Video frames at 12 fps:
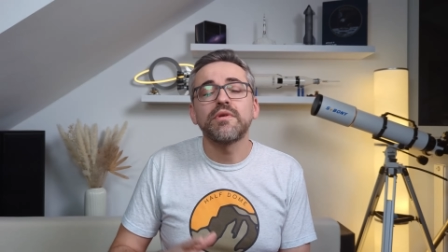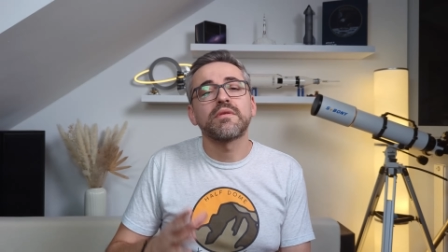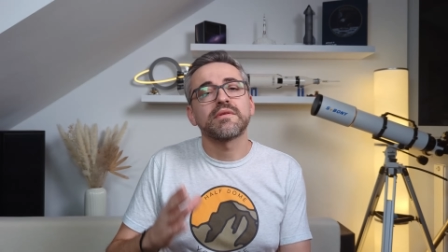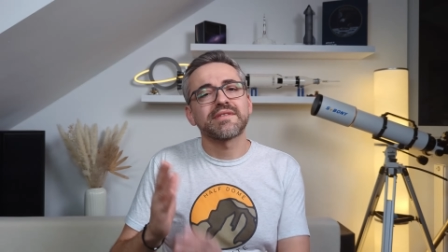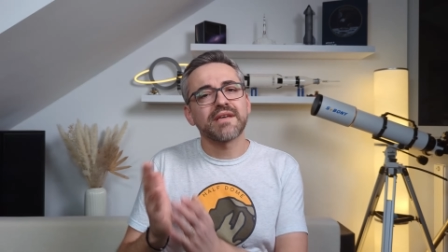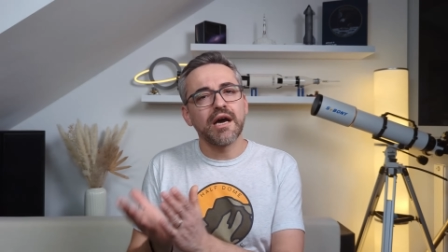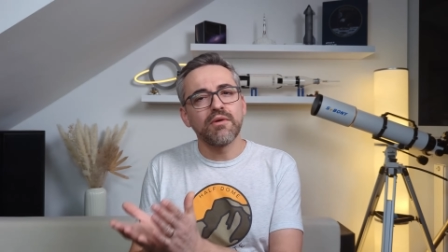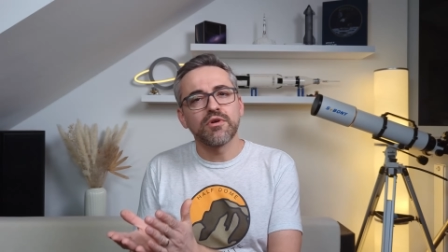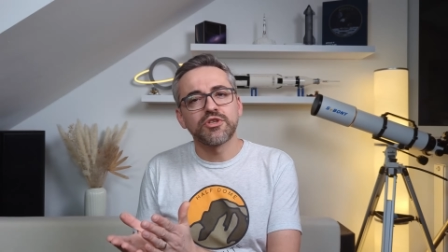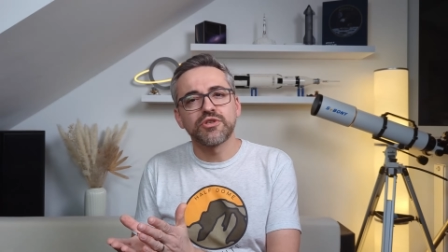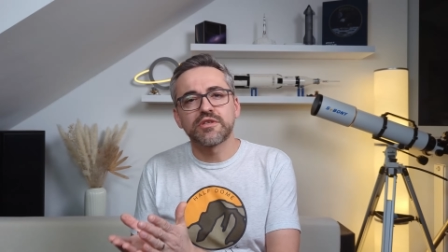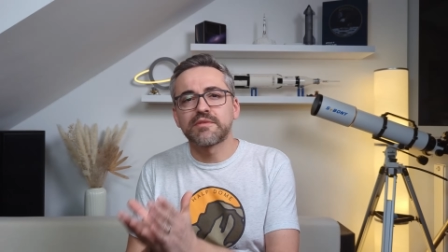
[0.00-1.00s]
with
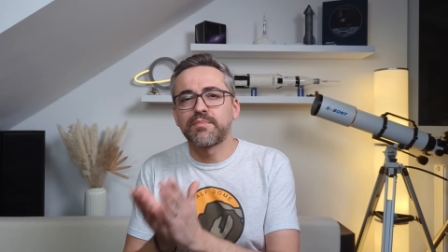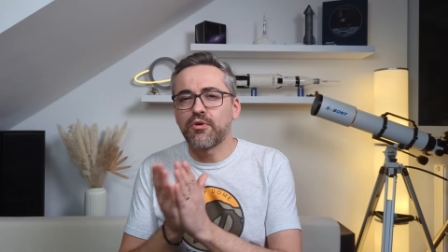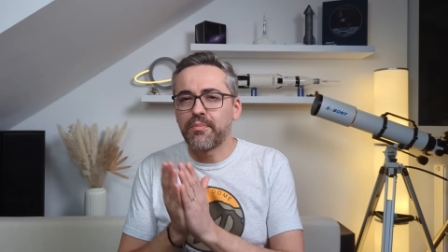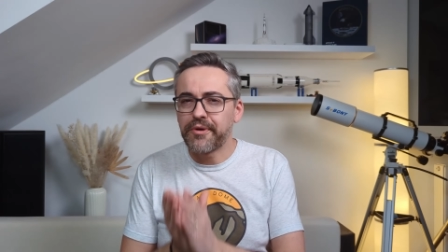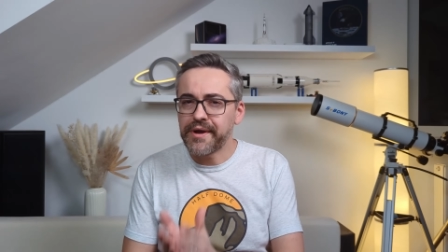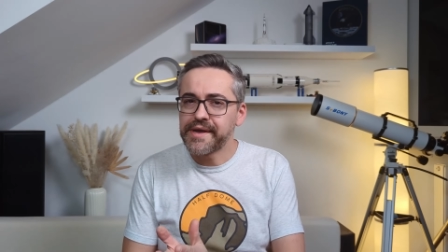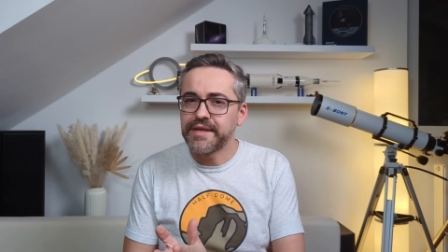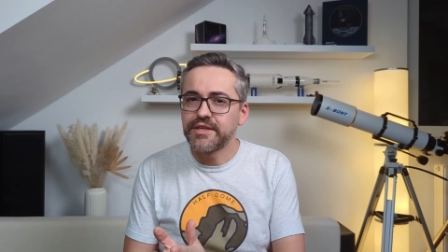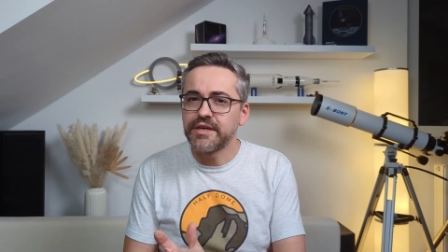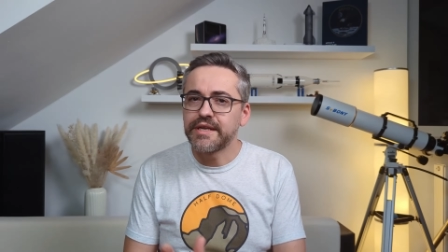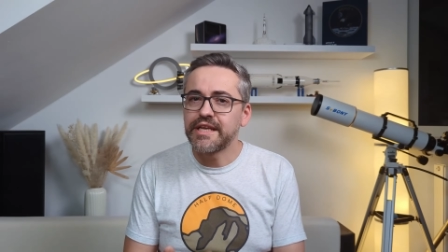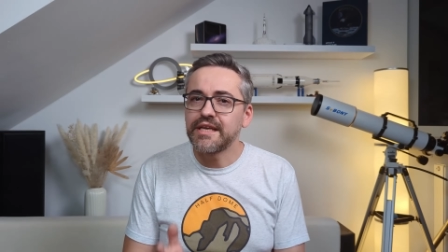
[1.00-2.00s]
Skywatcher's
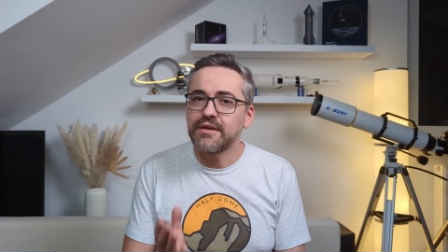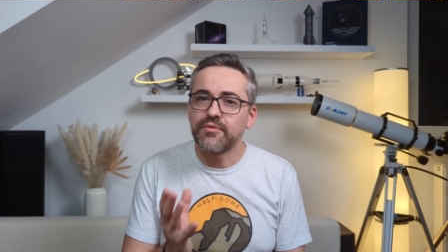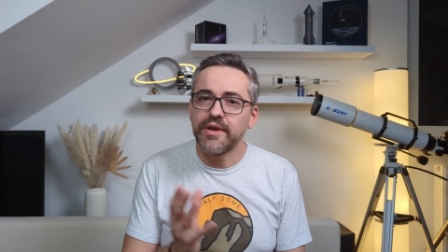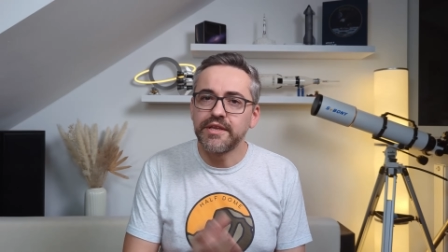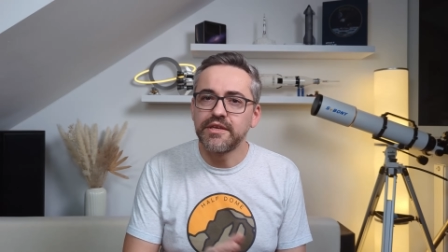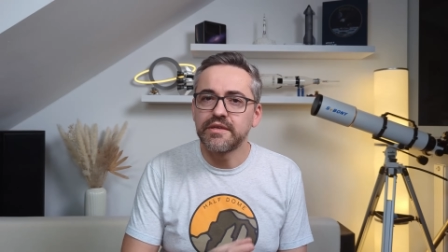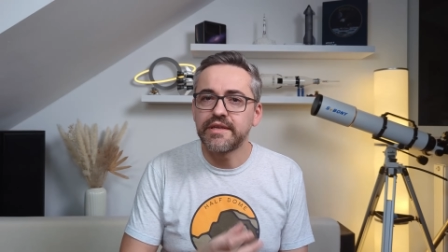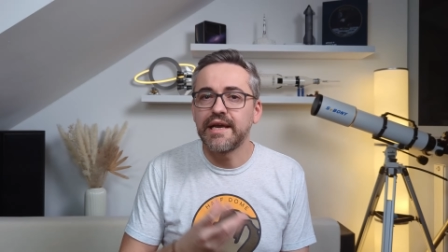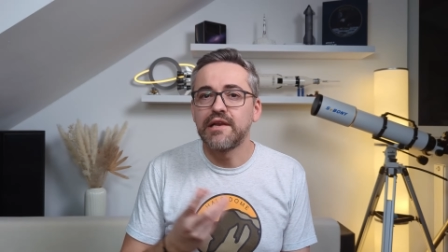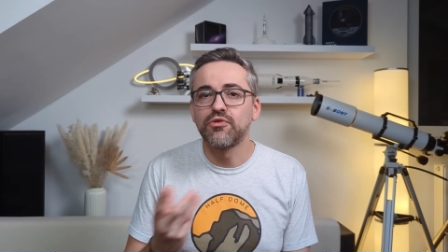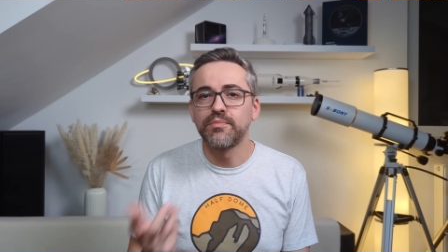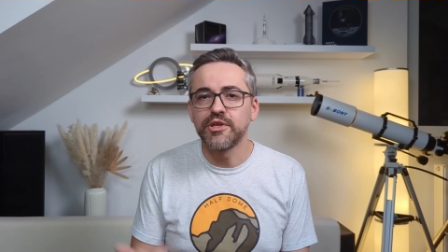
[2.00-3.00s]
proprietary Radiant
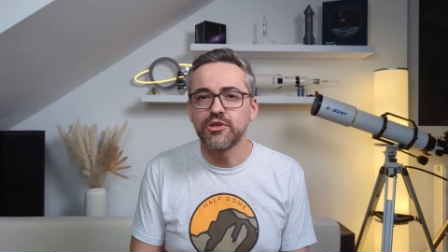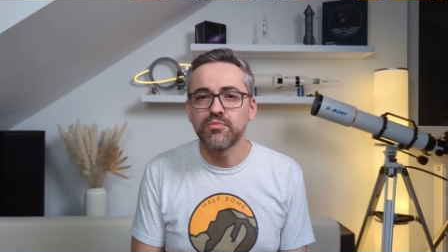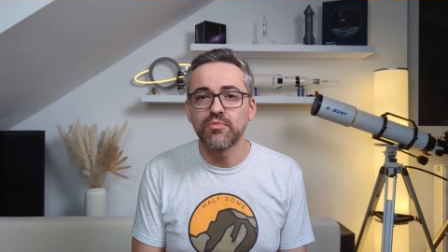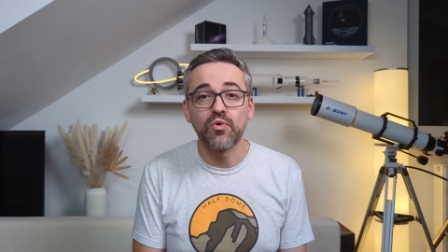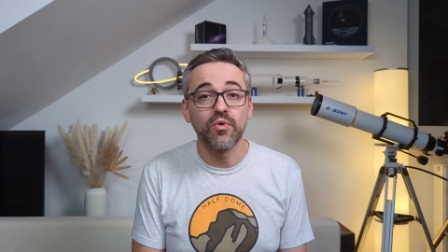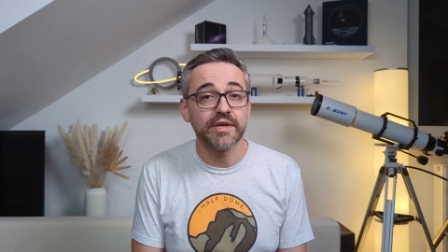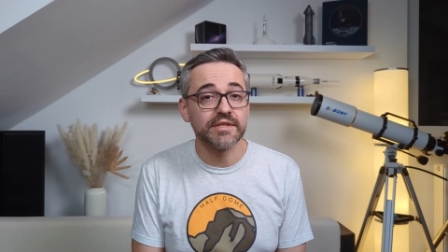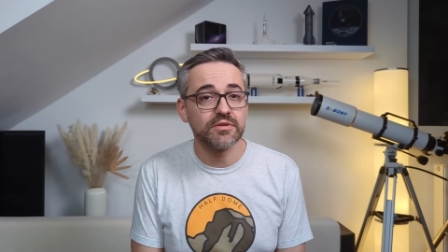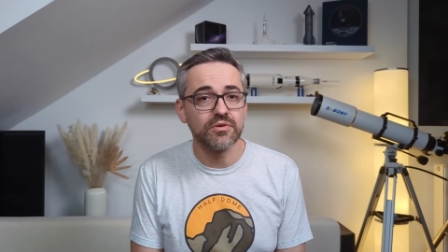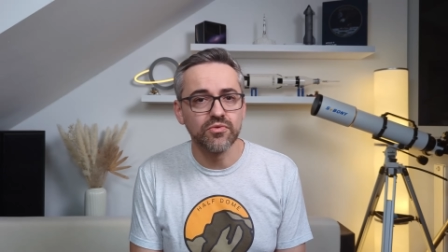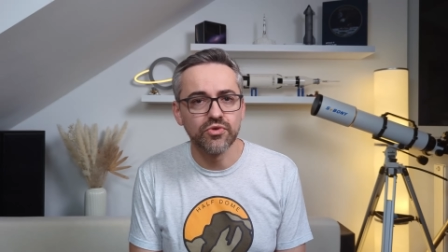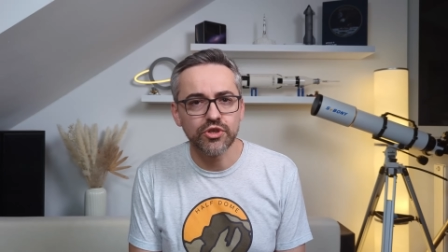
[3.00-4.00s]
Aluminum Quartz
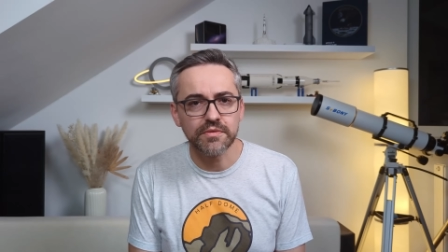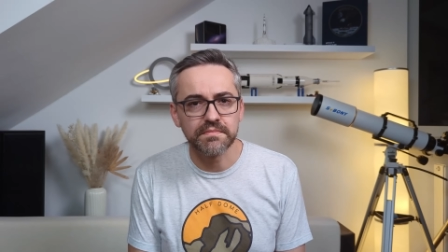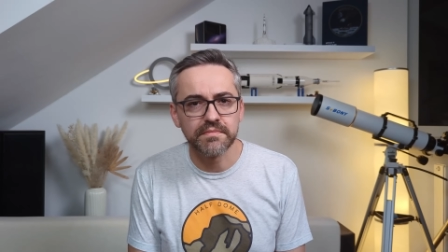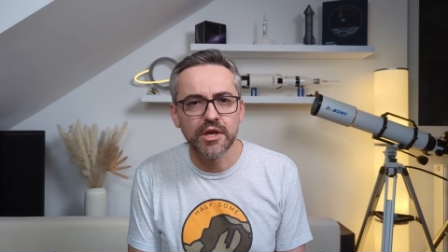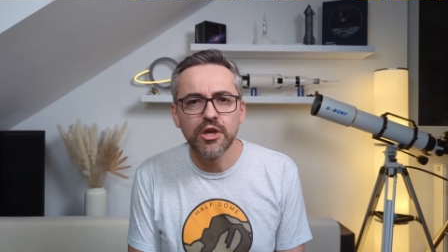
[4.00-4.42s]
solution,